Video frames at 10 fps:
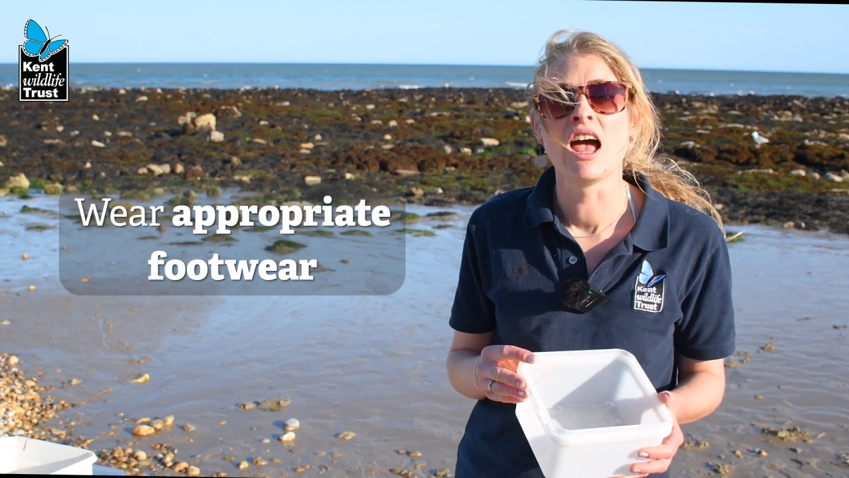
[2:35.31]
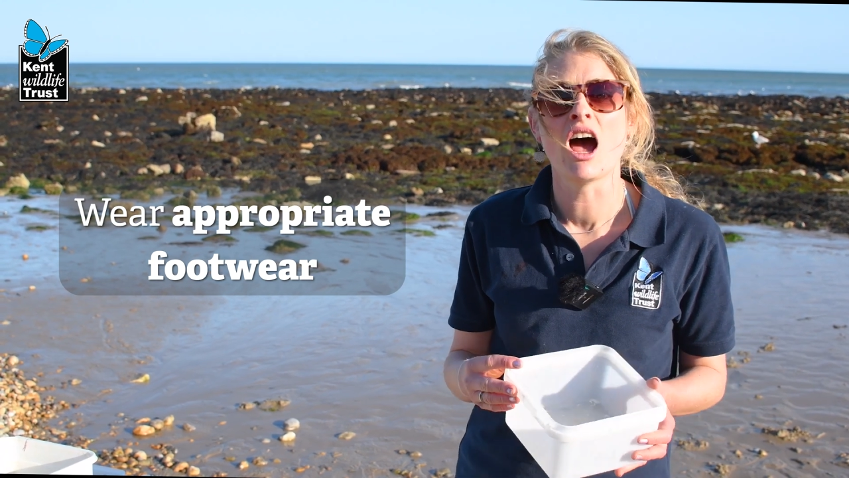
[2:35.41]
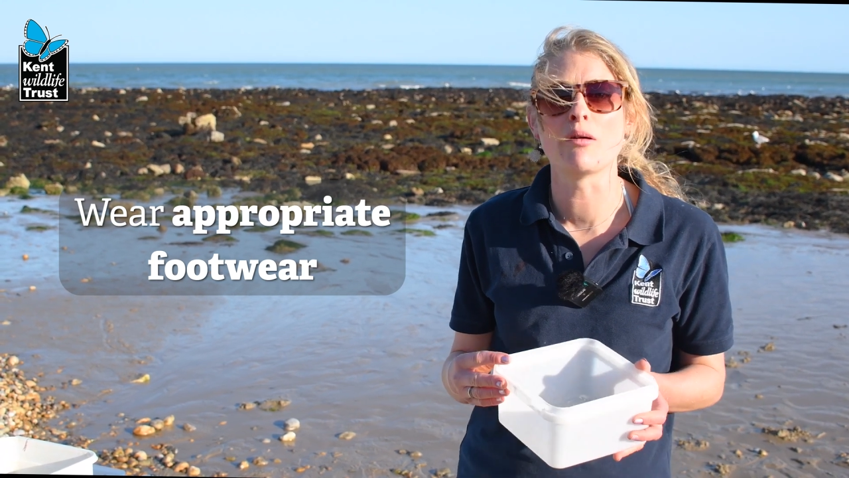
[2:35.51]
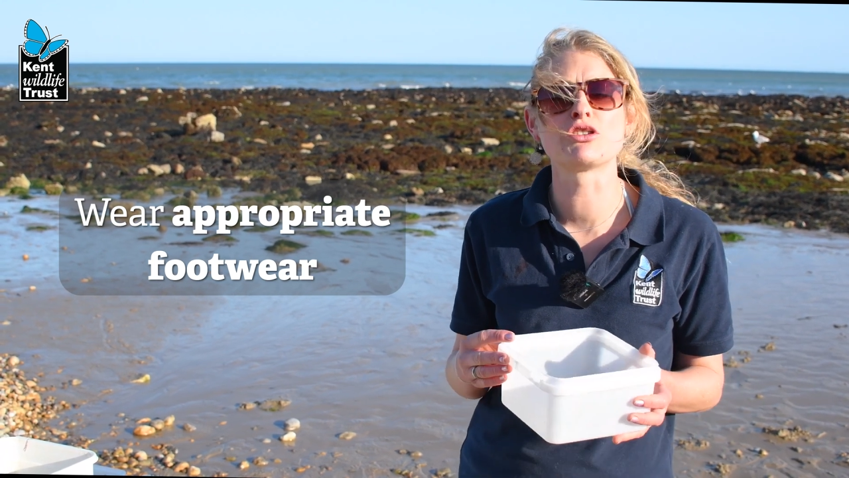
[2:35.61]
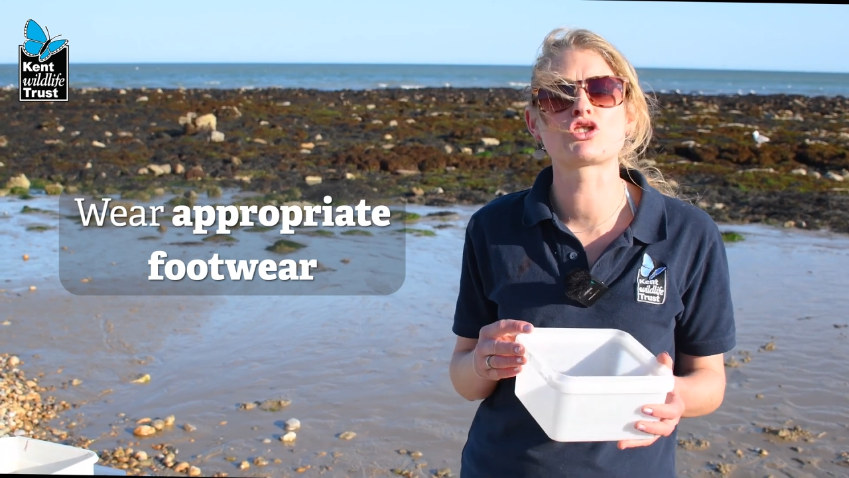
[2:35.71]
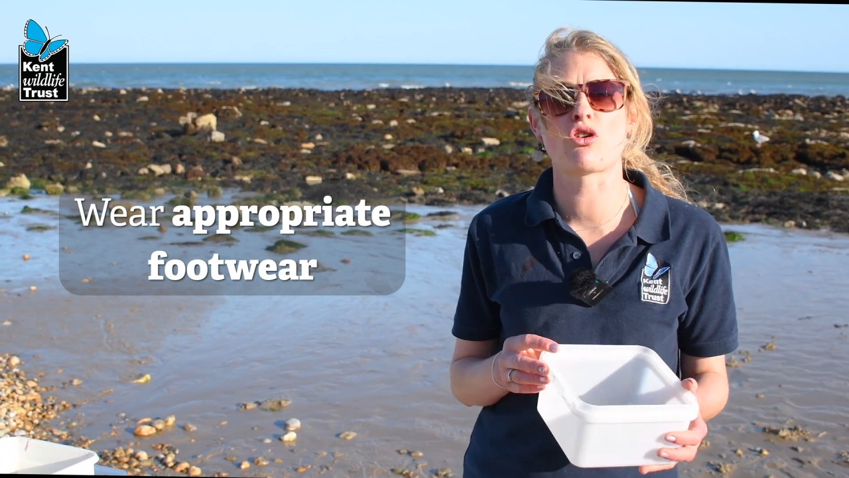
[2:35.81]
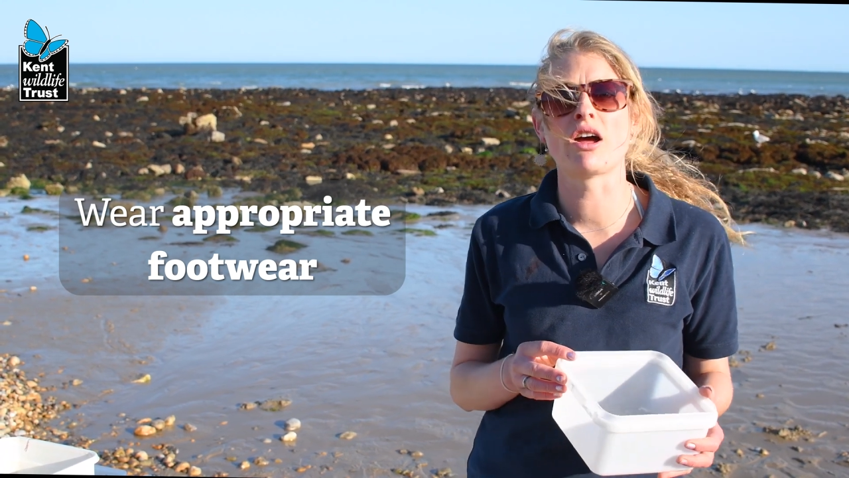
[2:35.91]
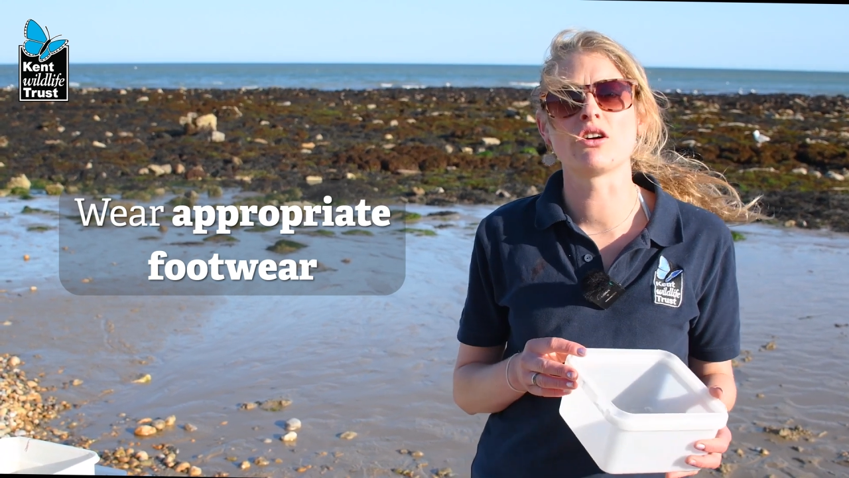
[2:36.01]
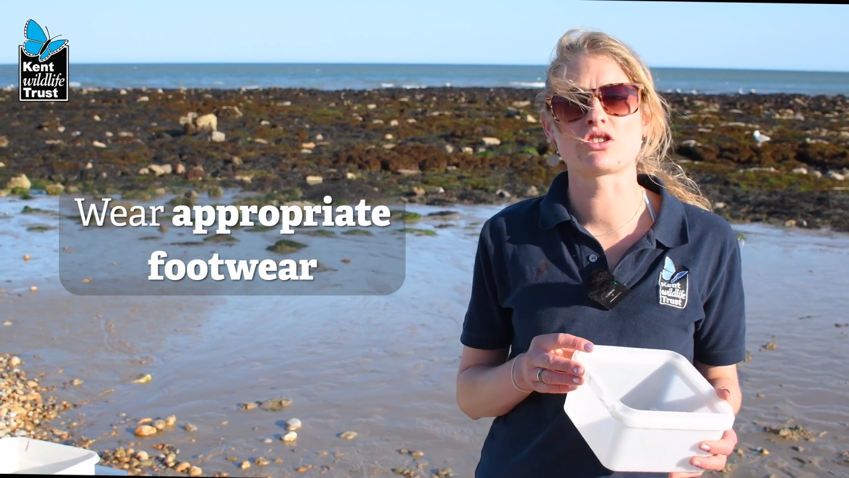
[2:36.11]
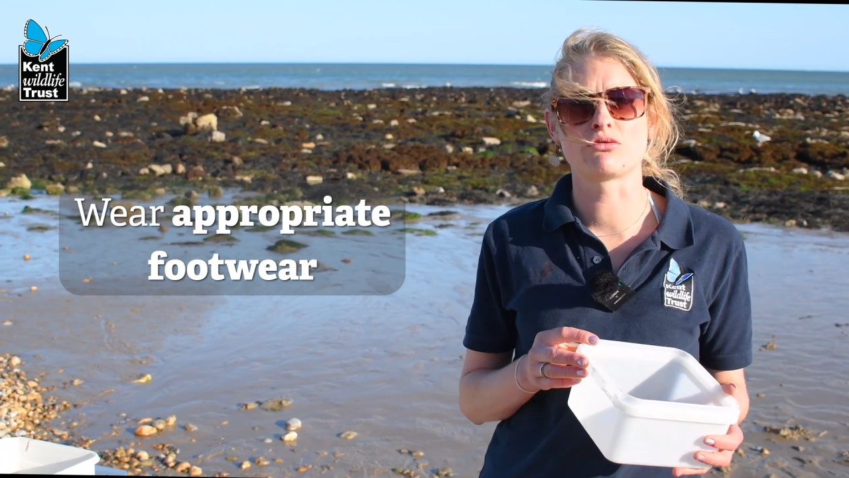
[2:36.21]
and
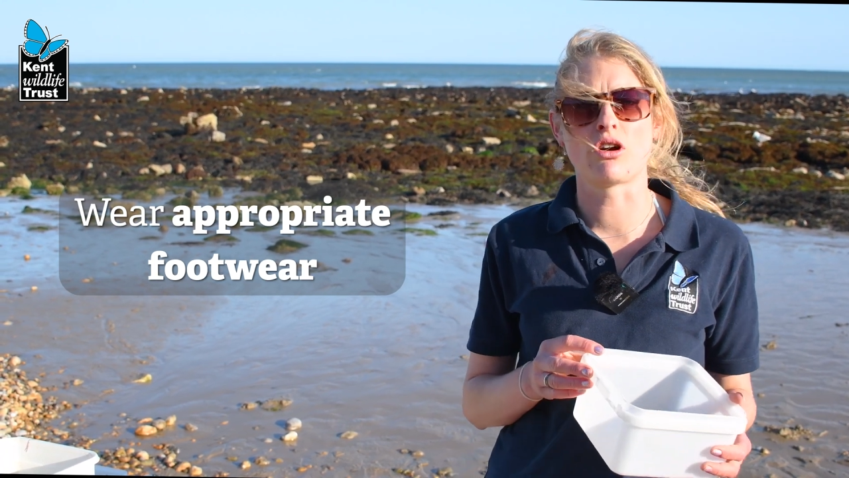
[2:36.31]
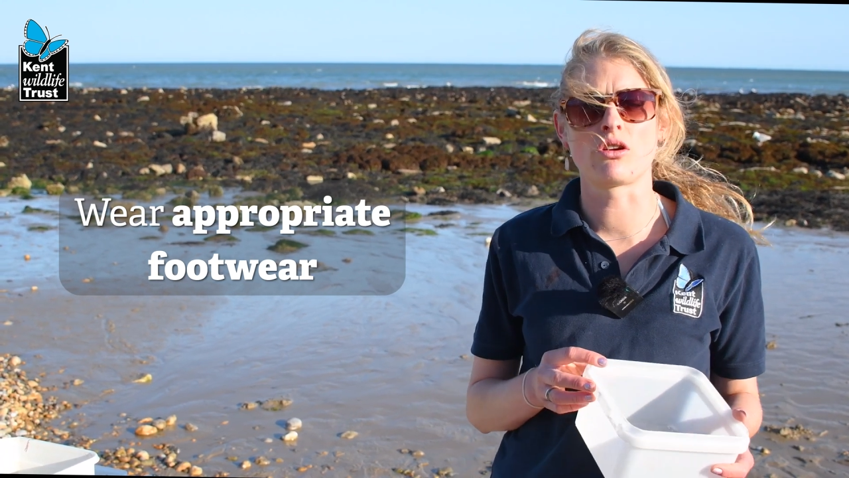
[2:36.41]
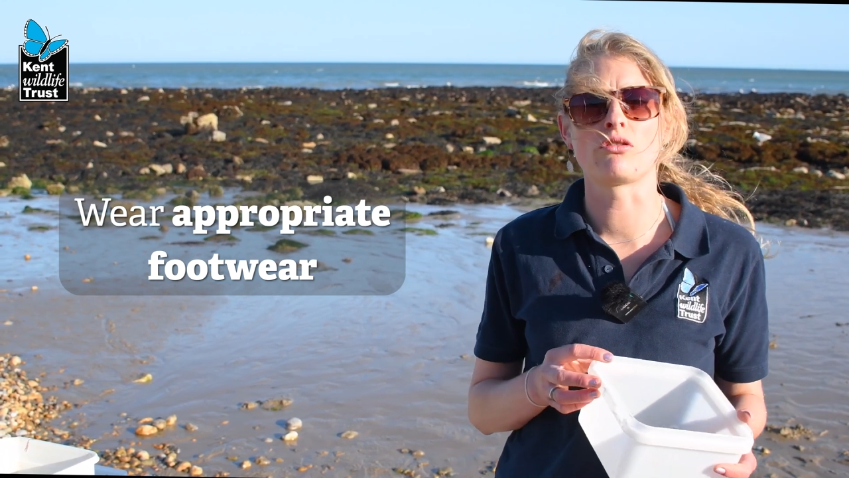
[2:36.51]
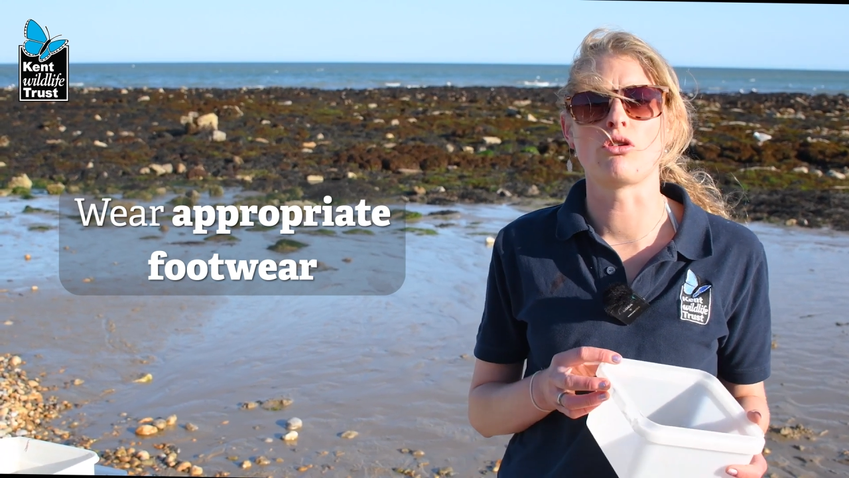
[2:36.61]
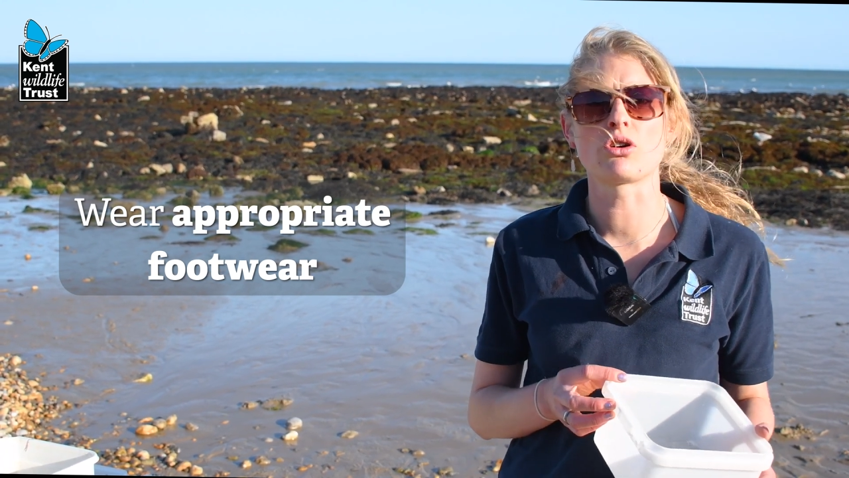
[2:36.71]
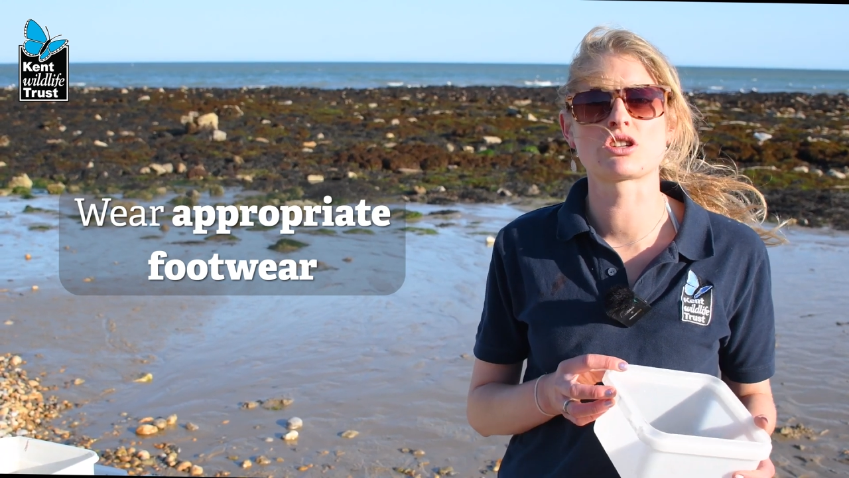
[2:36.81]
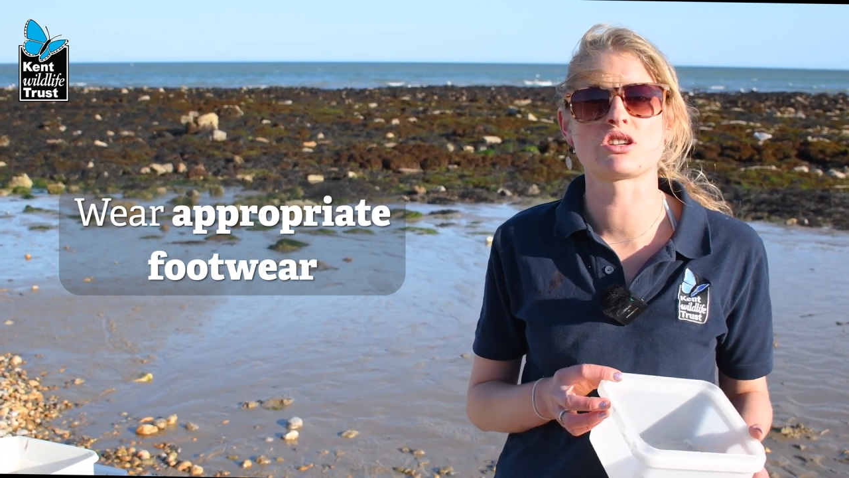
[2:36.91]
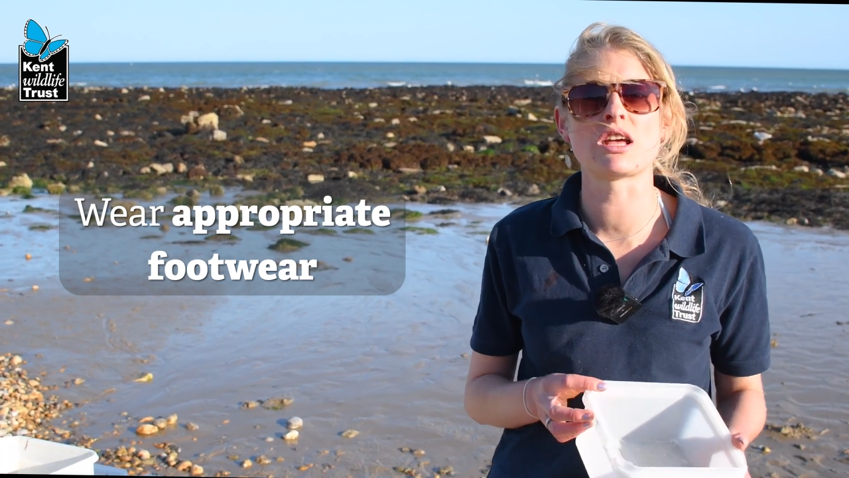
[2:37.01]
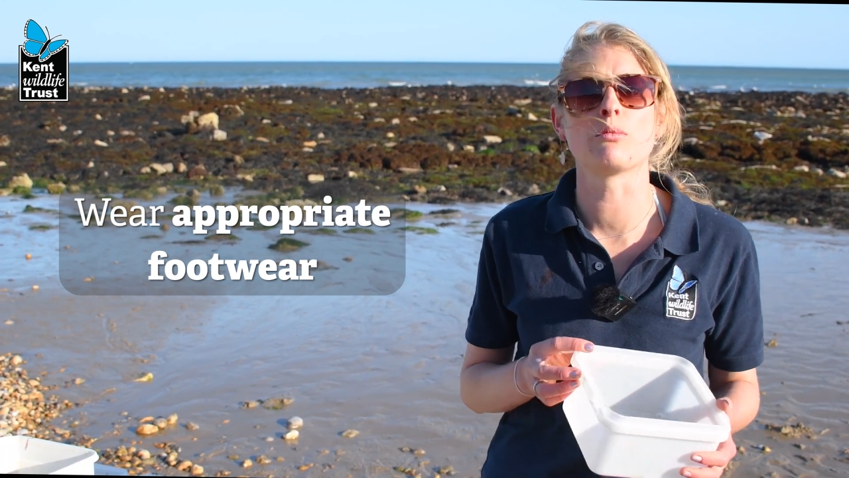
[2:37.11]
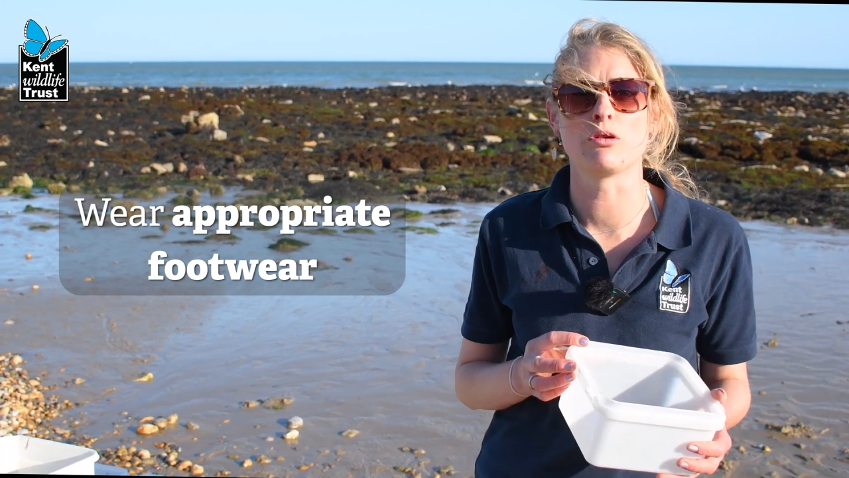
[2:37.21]
try not to run on the rocks
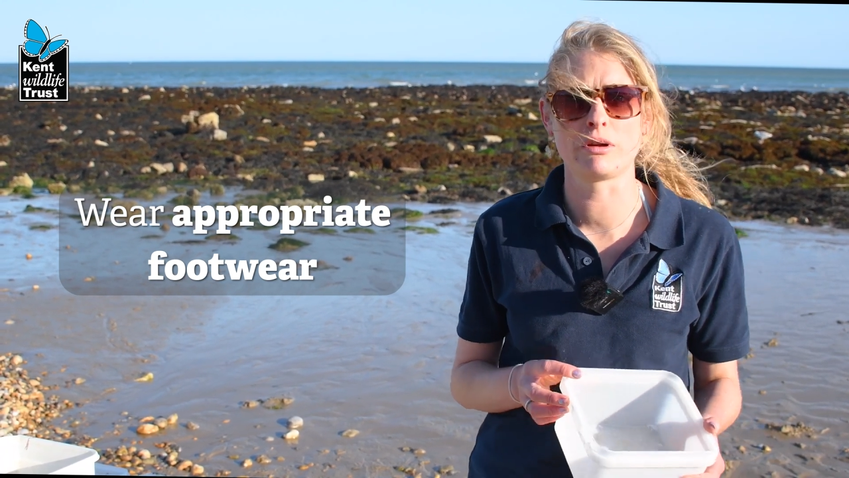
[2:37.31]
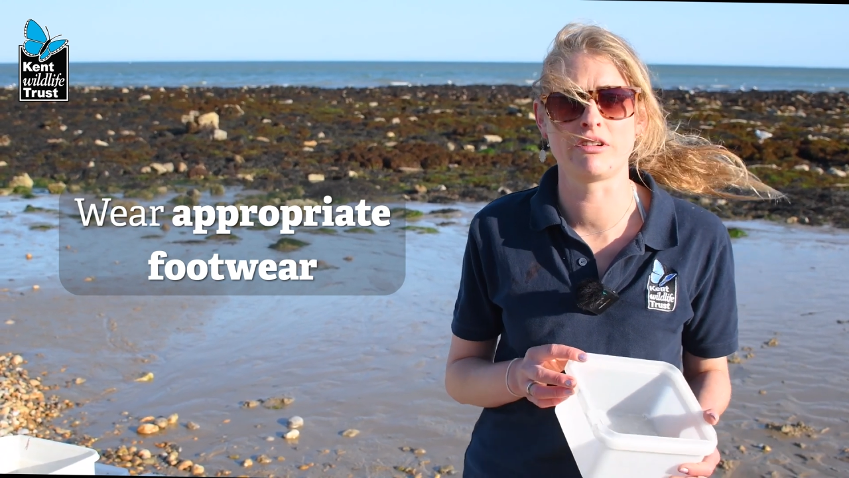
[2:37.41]
because they will be